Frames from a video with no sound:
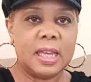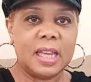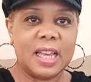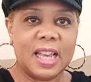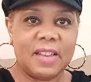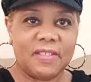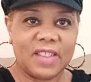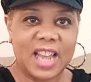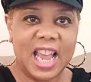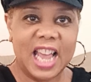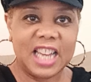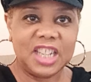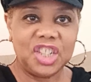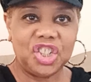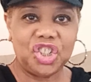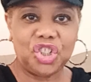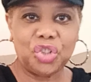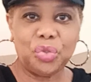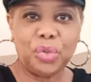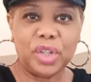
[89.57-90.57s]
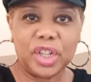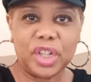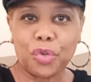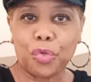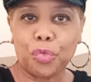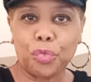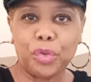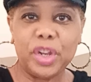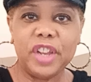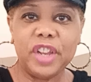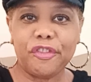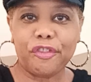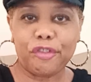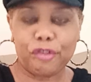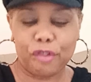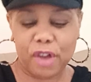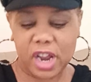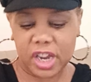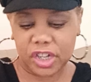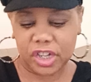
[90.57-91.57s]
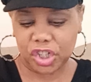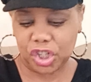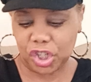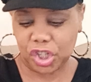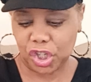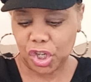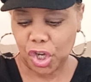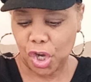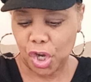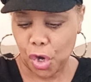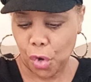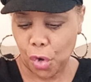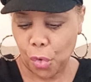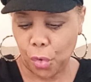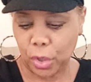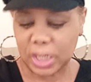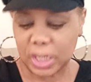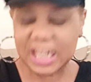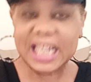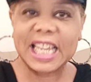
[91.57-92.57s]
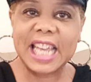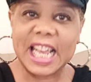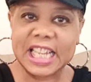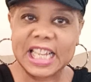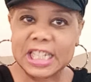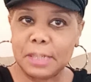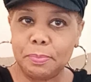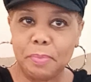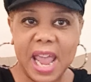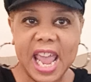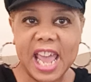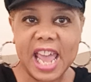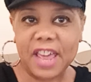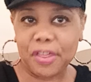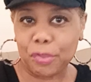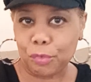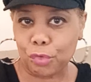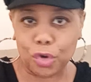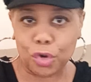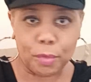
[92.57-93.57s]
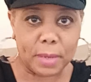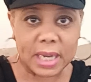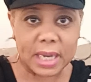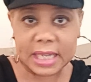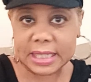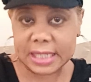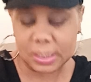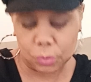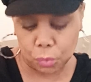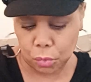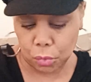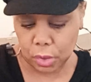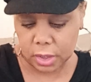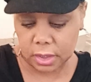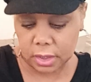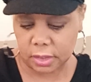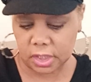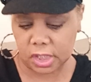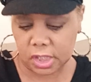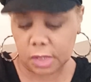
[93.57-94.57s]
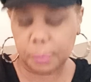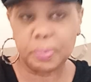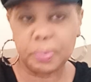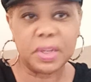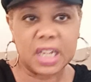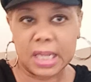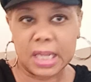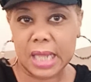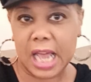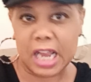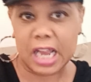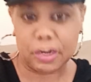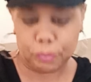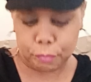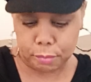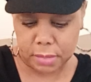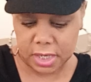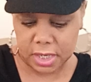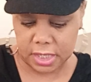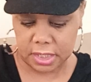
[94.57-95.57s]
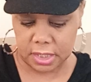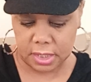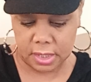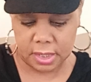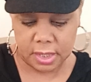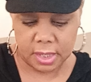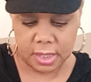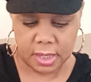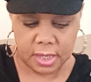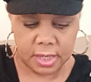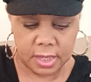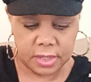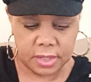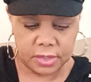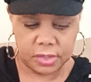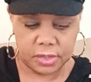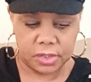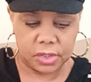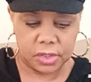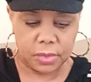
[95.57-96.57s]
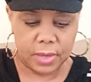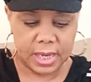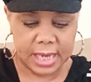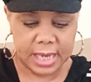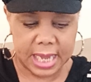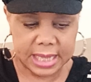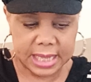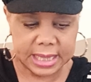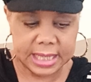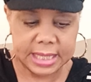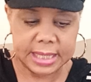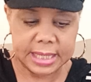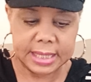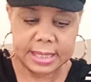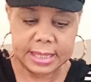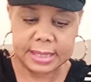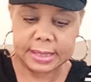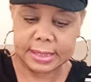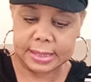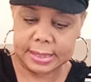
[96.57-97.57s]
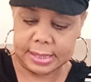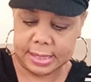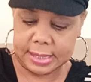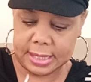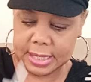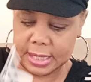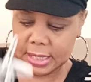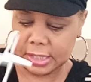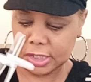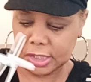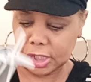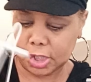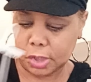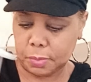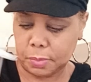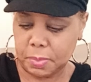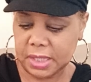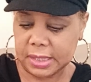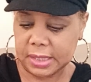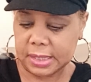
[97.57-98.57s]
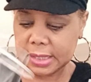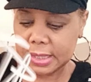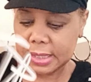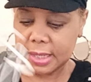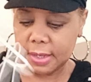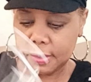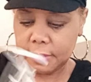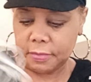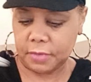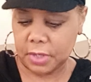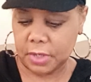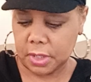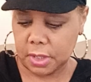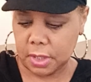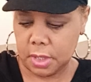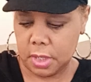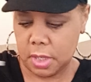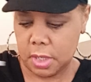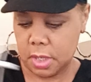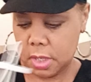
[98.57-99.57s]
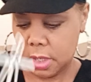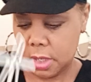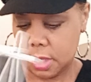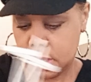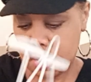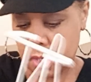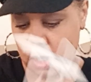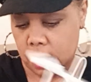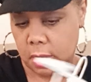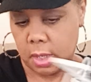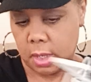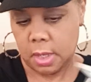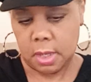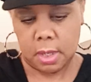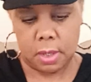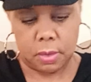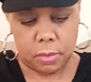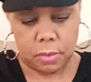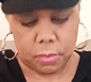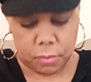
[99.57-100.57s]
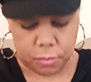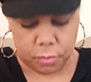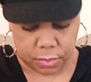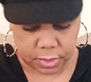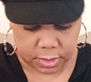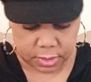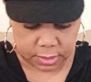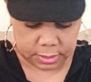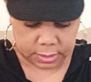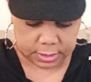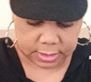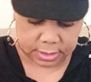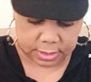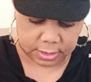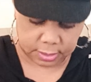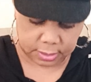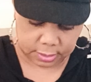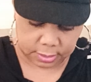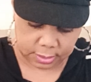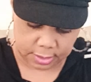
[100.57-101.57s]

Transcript: kind of doing a refresh on a guest bathroom, and I didn't want to spend a lot of money, so I got these inexpensive what is this?